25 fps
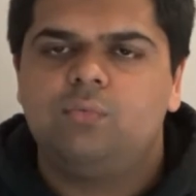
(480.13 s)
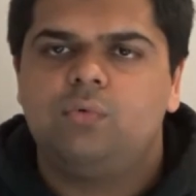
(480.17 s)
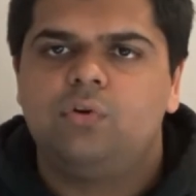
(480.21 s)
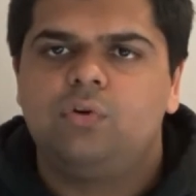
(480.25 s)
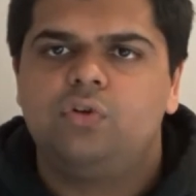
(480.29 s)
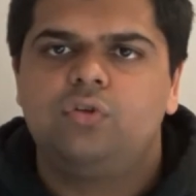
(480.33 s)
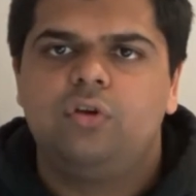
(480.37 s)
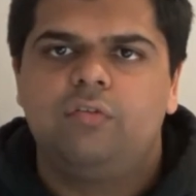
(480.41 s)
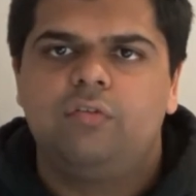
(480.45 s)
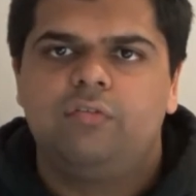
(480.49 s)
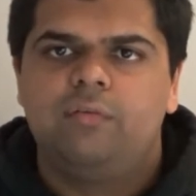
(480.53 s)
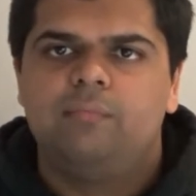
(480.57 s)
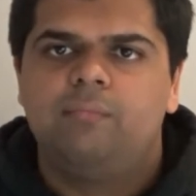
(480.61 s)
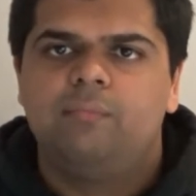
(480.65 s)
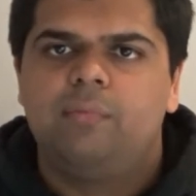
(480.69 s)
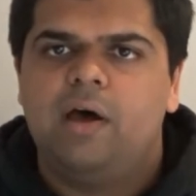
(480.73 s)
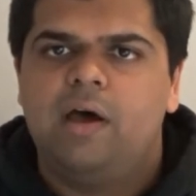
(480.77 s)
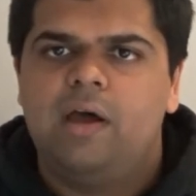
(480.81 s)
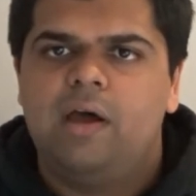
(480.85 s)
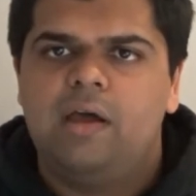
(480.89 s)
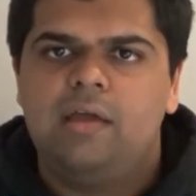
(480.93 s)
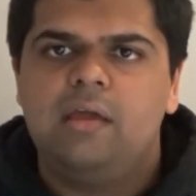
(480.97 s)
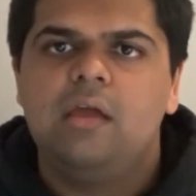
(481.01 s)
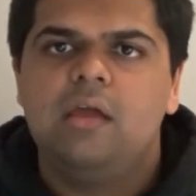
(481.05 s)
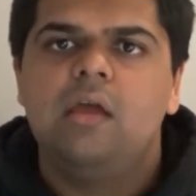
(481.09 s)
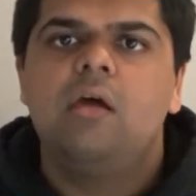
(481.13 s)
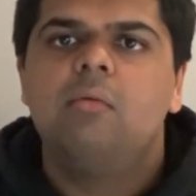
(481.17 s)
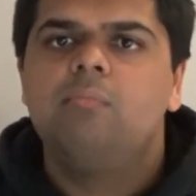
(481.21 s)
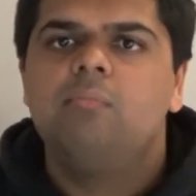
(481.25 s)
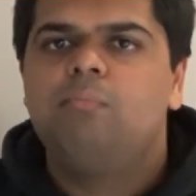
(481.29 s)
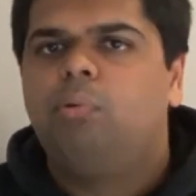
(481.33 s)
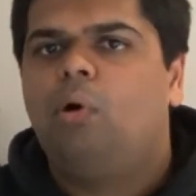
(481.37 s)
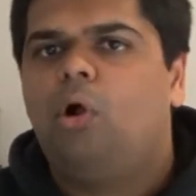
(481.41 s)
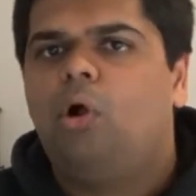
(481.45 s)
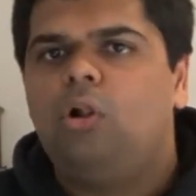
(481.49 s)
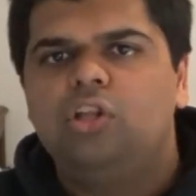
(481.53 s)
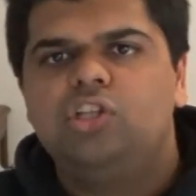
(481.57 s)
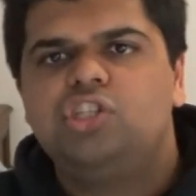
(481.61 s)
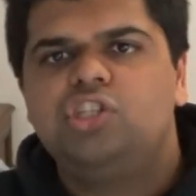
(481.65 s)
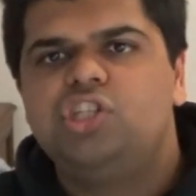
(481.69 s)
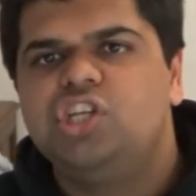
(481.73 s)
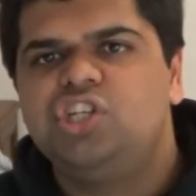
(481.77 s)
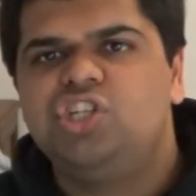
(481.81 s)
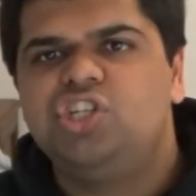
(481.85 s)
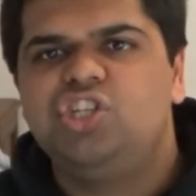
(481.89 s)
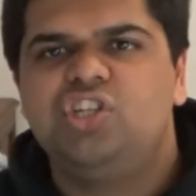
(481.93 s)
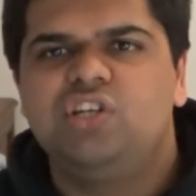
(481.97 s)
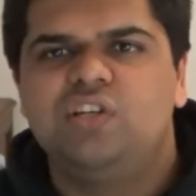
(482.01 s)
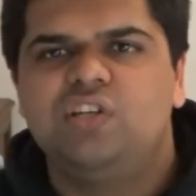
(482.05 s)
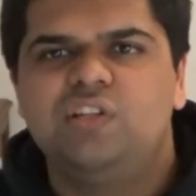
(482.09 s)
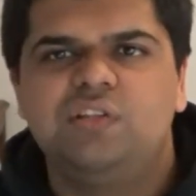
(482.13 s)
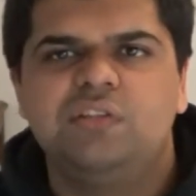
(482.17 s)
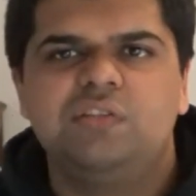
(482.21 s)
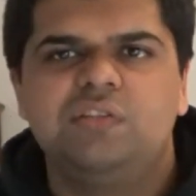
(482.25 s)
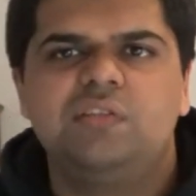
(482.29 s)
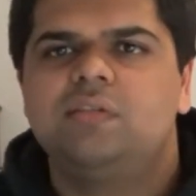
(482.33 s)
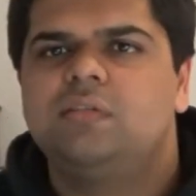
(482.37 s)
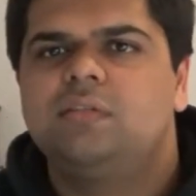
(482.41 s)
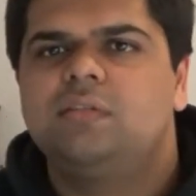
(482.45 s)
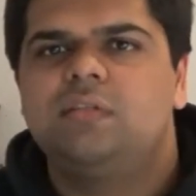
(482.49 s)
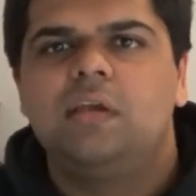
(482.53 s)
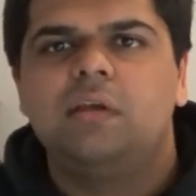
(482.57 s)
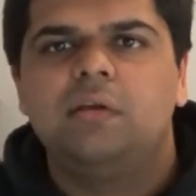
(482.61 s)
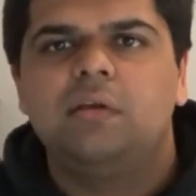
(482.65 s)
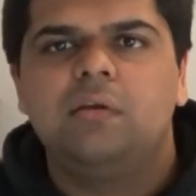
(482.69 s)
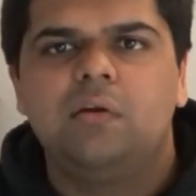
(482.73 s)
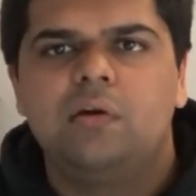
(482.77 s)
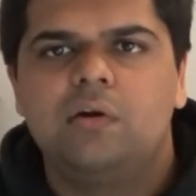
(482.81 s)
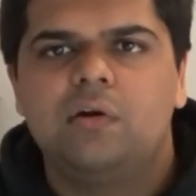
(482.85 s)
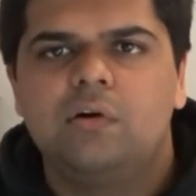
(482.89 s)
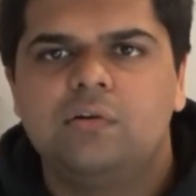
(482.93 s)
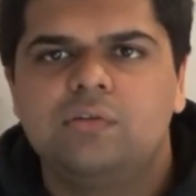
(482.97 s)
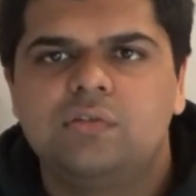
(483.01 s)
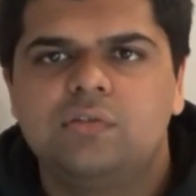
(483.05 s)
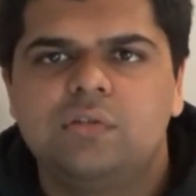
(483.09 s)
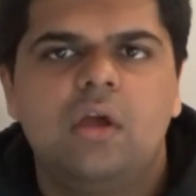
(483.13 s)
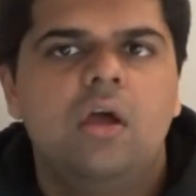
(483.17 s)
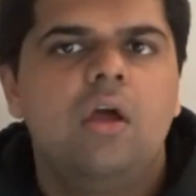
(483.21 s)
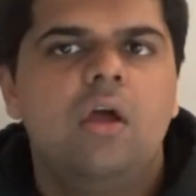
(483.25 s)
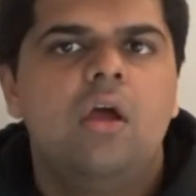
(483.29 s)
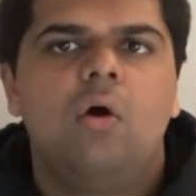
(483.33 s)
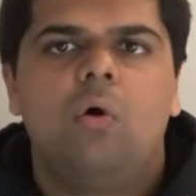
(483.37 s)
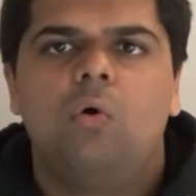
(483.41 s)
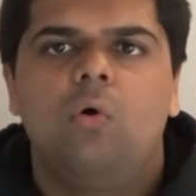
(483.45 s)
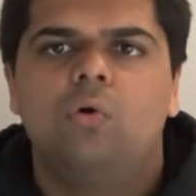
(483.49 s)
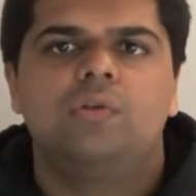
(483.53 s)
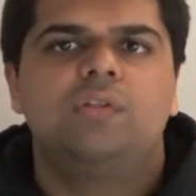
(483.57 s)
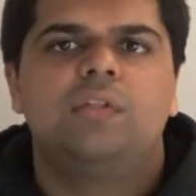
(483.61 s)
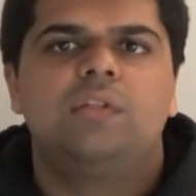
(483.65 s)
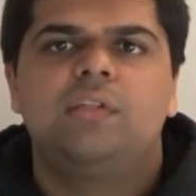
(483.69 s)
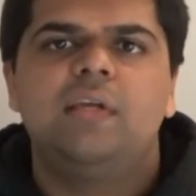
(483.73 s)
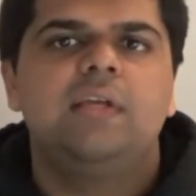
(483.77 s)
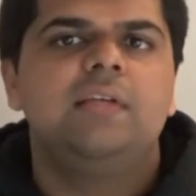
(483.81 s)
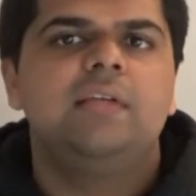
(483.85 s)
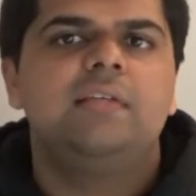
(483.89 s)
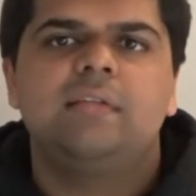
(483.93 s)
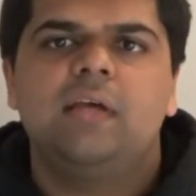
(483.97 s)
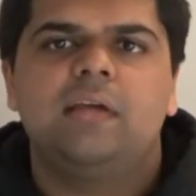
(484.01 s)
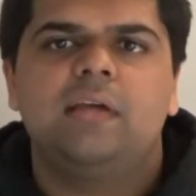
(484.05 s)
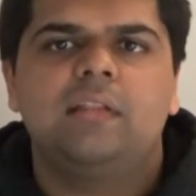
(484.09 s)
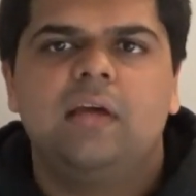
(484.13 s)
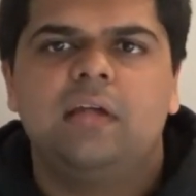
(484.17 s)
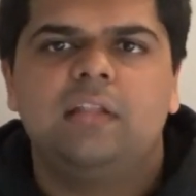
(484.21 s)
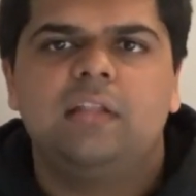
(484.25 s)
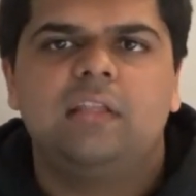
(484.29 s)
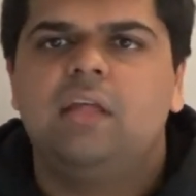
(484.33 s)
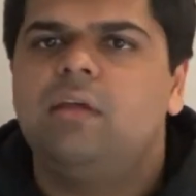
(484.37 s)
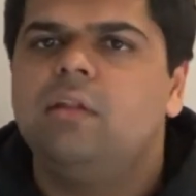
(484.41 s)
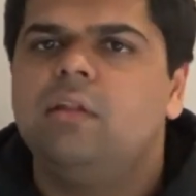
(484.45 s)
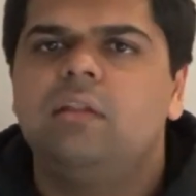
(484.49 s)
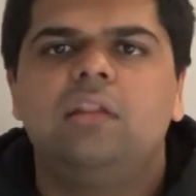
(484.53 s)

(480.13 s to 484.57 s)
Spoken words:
were driven by politicians, singers, or things like that.